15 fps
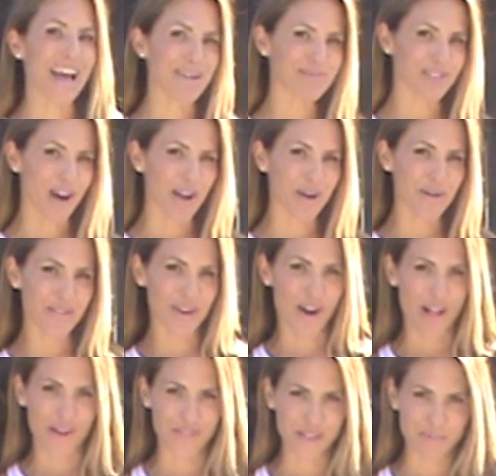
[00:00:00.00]
I'm Jonna with
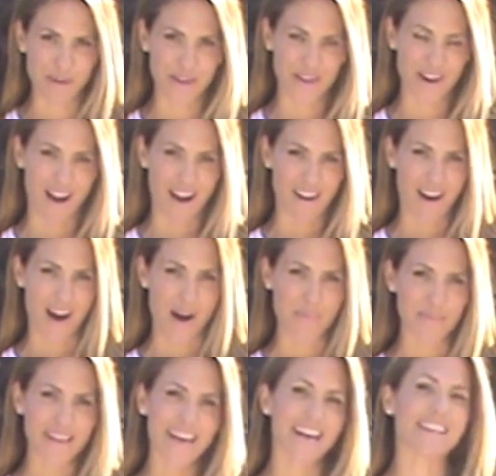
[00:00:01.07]

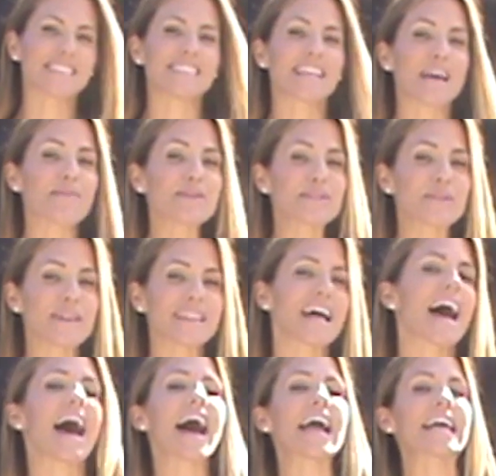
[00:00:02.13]
AndOliverSpunner.com, and today we're doing the
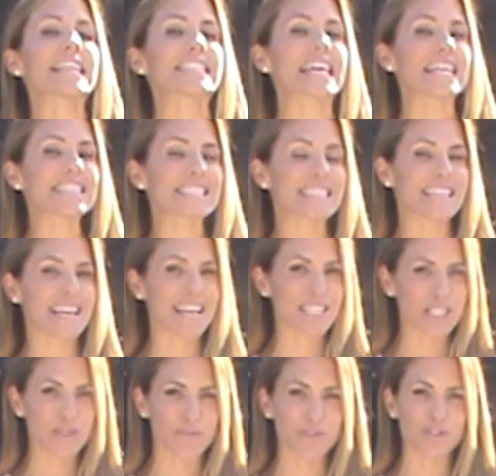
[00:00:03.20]
high intensity
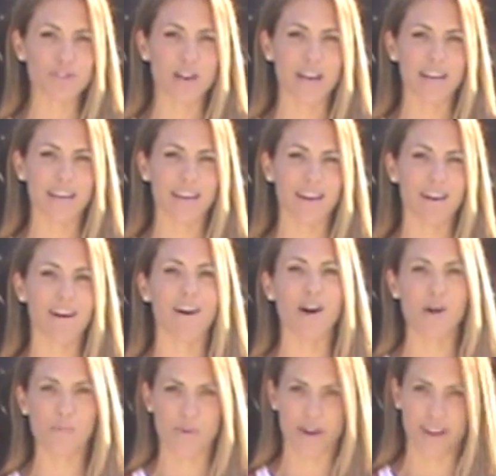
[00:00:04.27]
interval training
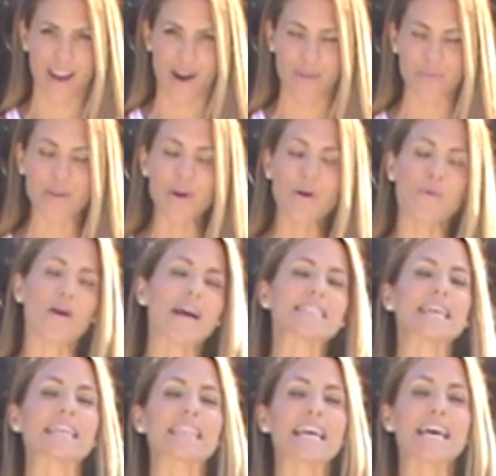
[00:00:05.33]
arm workout, where I
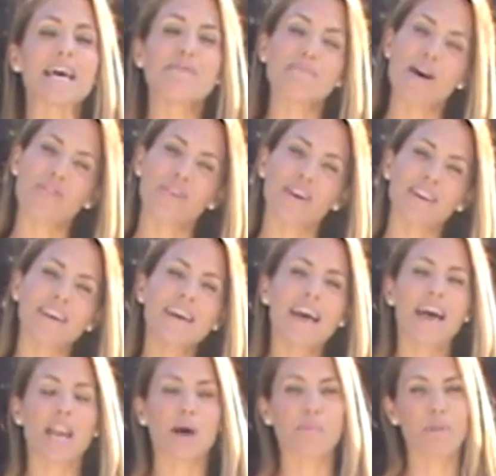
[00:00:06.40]
take the HIIT method
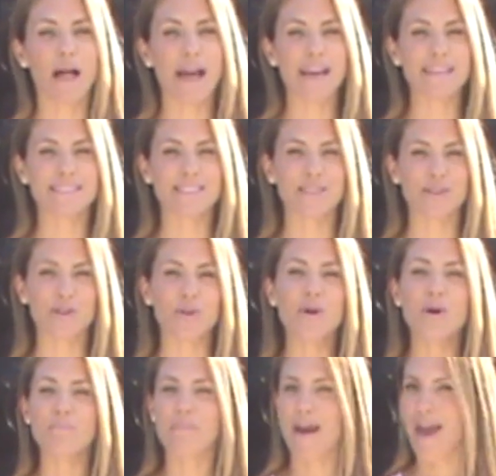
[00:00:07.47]
and apply it to
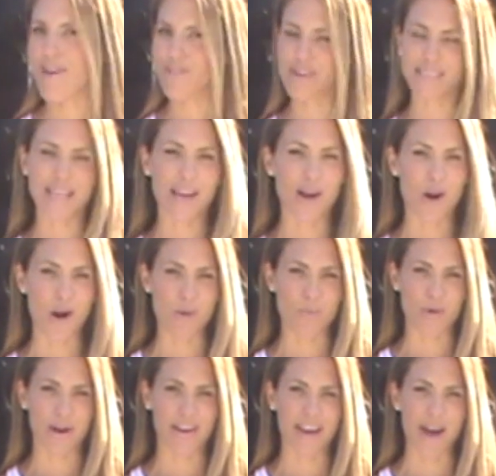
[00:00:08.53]
my everyday arm
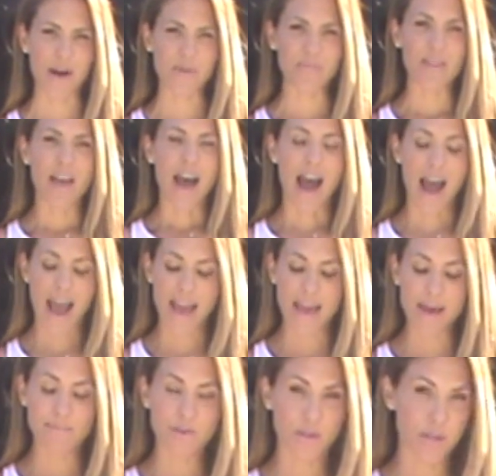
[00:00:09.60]
workout. I
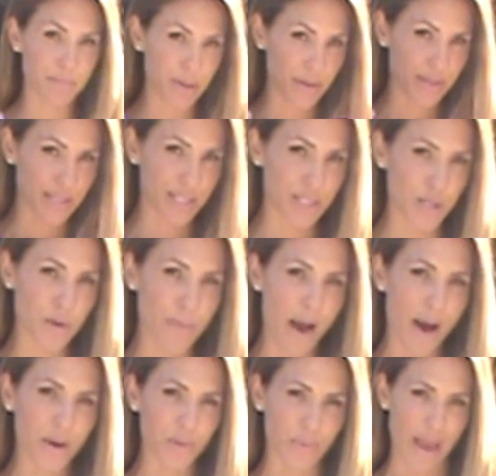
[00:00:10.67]
am going to be using
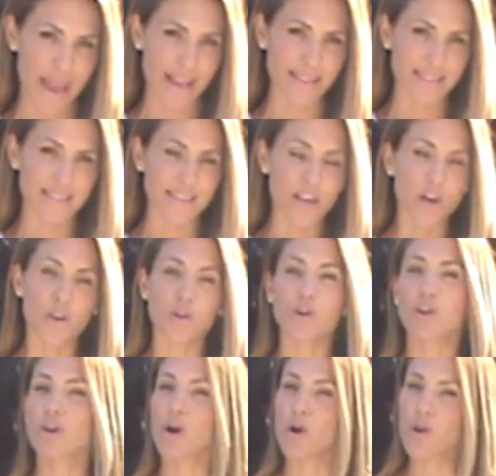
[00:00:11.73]
2-pound weights. You
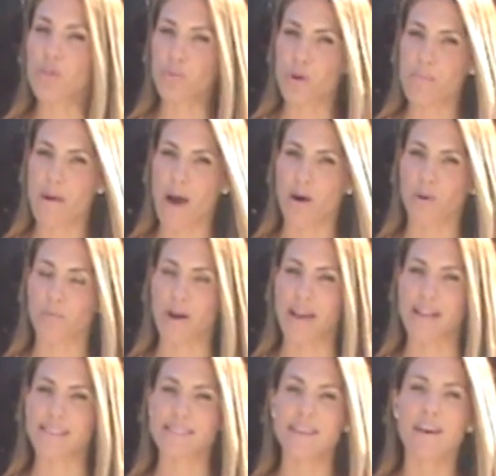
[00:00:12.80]
can go to 3-pound
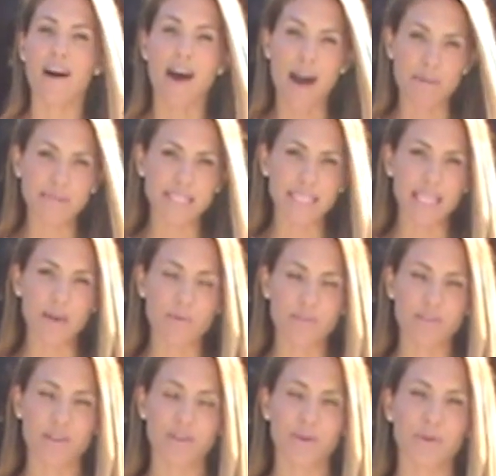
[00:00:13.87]
weights. I'm sticking
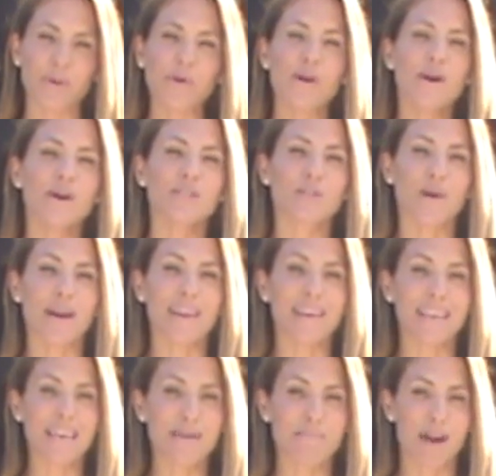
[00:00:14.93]
with 2 so I
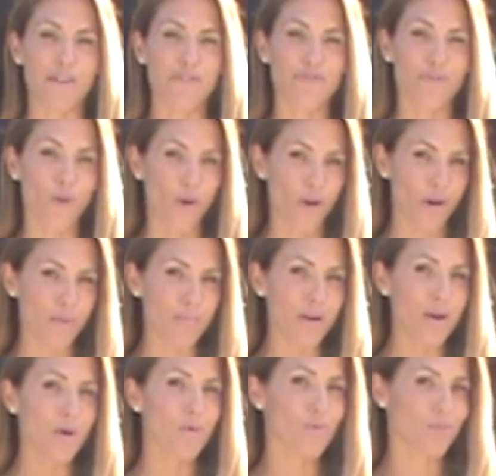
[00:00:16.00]
can keep my form
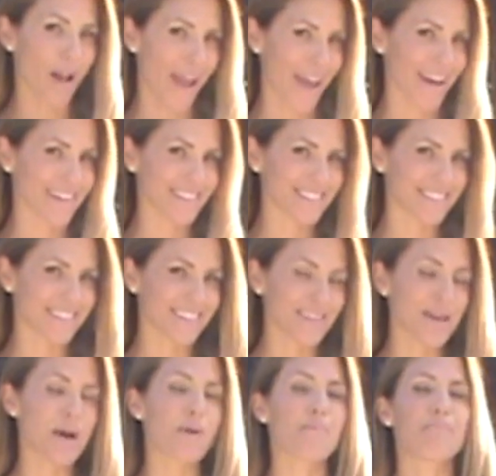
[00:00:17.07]
right,
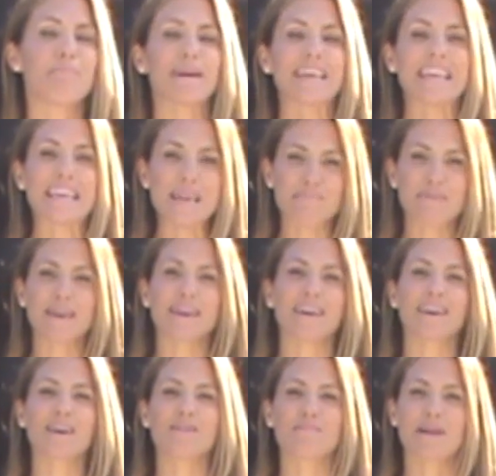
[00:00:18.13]
but
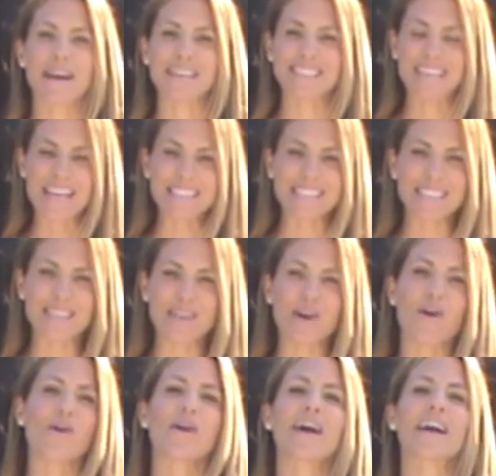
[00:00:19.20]
keeping my intensity
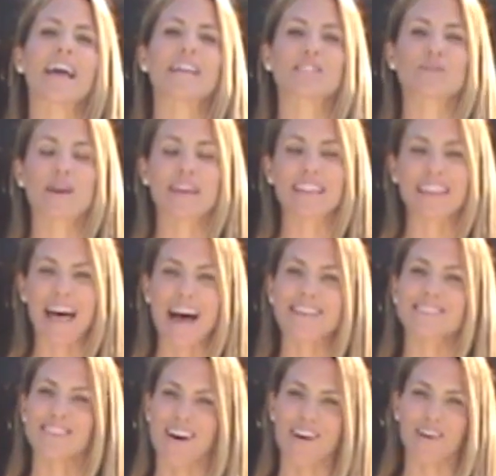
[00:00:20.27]
going and so I can
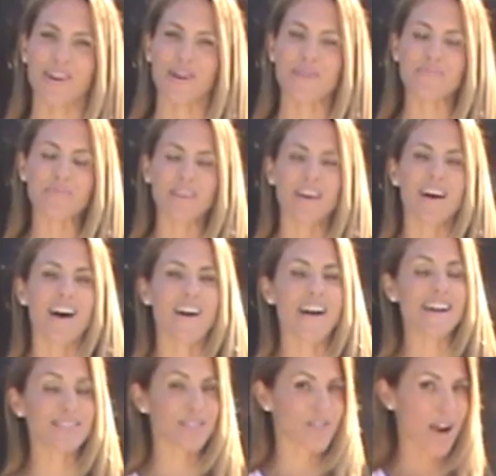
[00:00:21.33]
last longer.
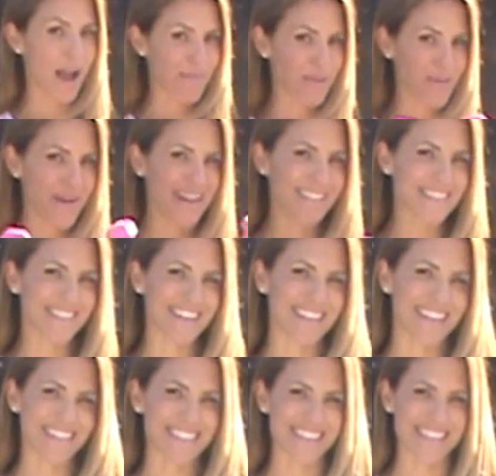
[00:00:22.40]
Alright, so grab your weights
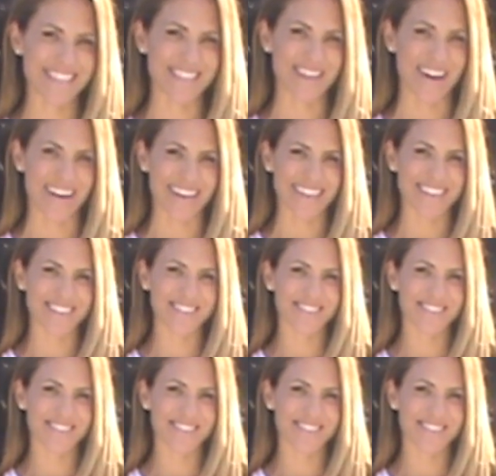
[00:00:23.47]
and let's get started.